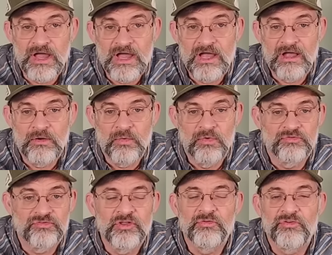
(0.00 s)
I will
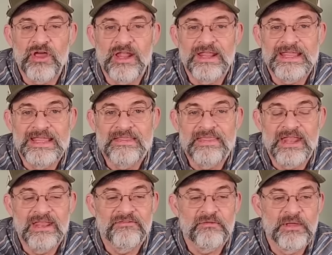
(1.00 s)
still try to get
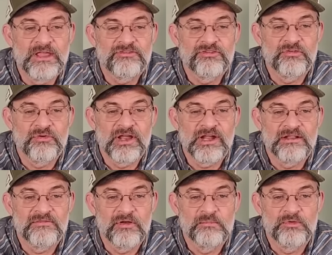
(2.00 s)
that information
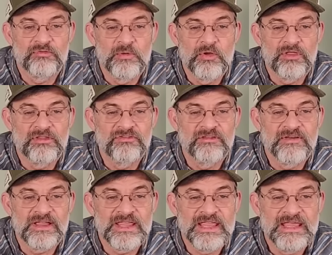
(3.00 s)
directly from the Smokies if
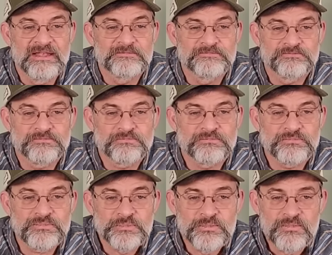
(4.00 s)
I can.
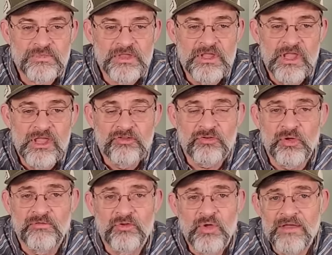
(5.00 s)
So
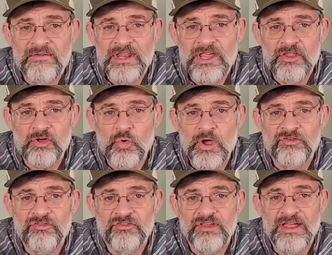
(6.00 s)
if you have any other
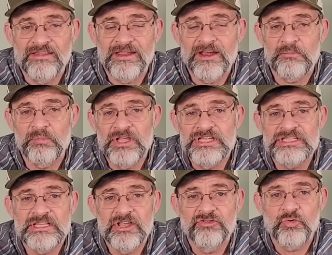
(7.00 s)
questions out there, please
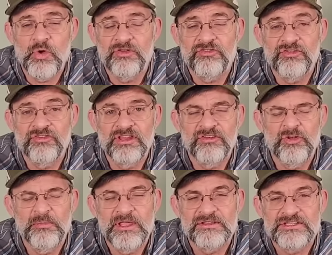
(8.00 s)
send those questions in
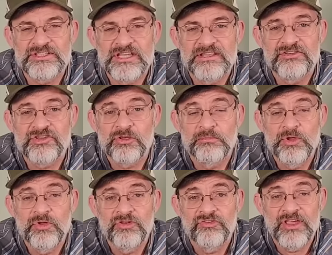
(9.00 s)
to me. As I said, this
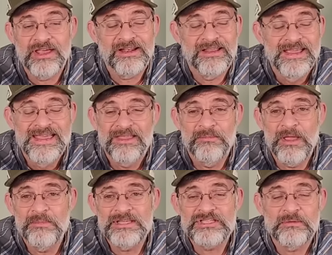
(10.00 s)
community channel. There
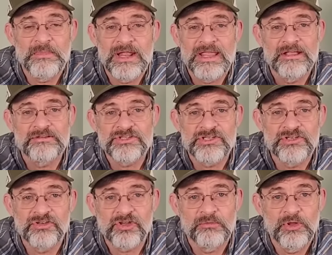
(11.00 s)
may be somebody else here
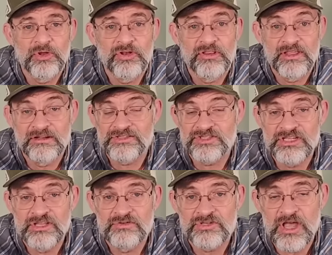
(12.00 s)
in the community that'll
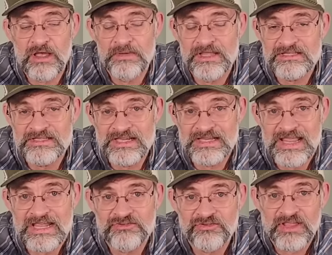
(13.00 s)
see those comments and can
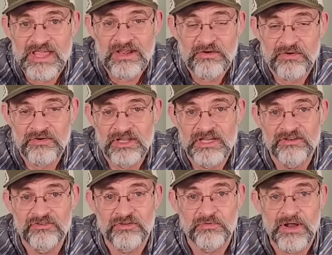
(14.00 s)
answer that or could lead
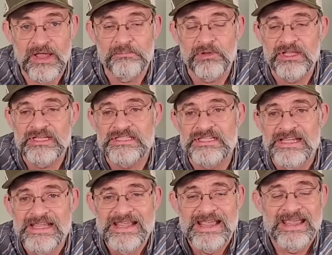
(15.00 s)
us to the right place.
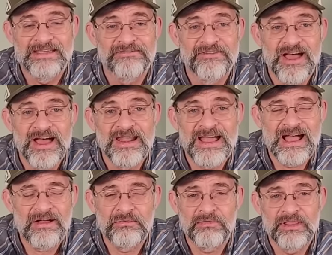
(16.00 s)
If not,
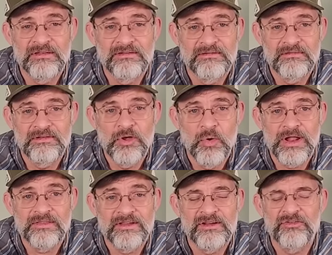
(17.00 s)
I'll go
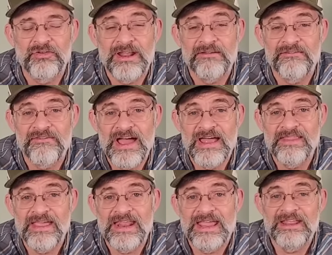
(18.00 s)
out there and try to find
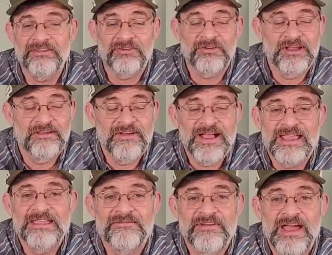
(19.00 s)
that answer. If I
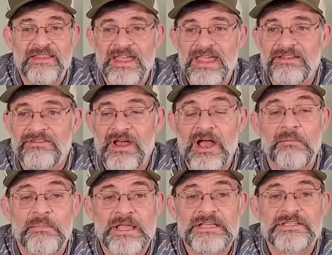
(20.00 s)
can't find the answer, I'll
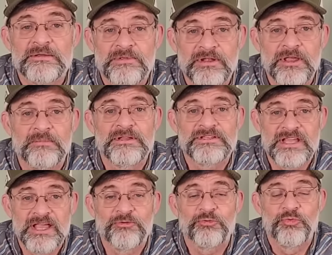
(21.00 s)
make something up that
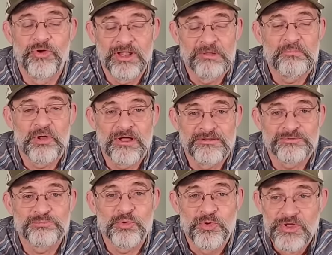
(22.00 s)
sounds really
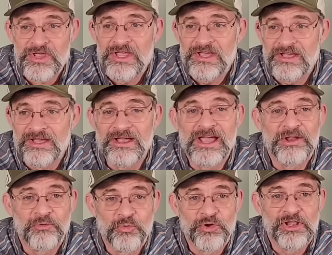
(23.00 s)
plausible uh,
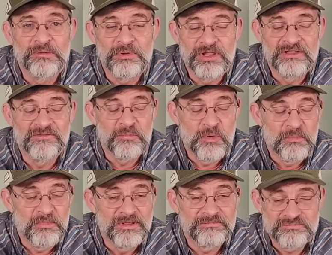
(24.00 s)
and really believable.
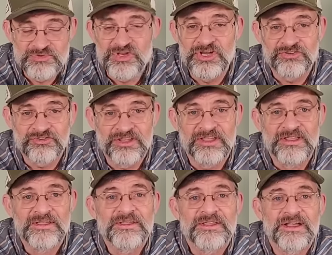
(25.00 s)
But seriously,
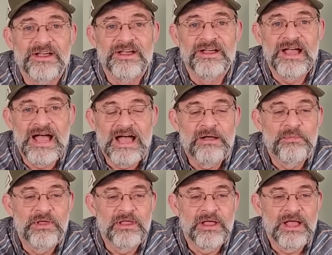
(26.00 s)
uh, I'll
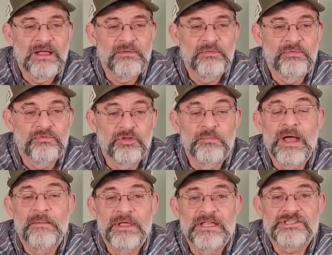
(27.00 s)
be I will do
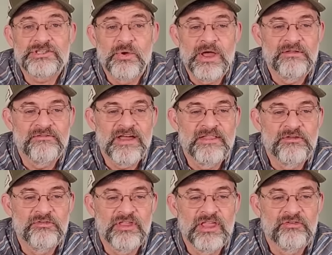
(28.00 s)
my best to go out and find
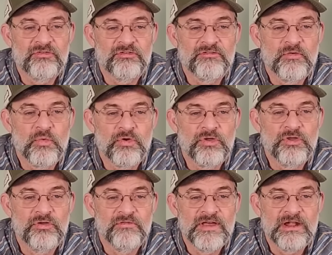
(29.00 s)
those answers for
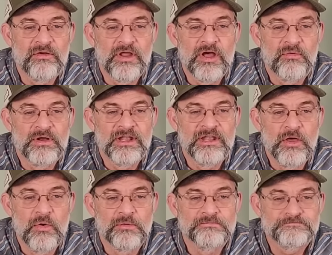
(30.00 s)
you if I don't already
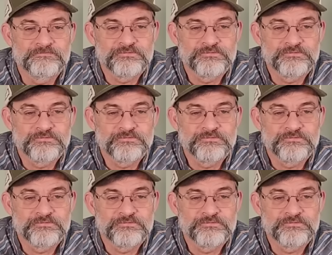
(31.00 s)
know them.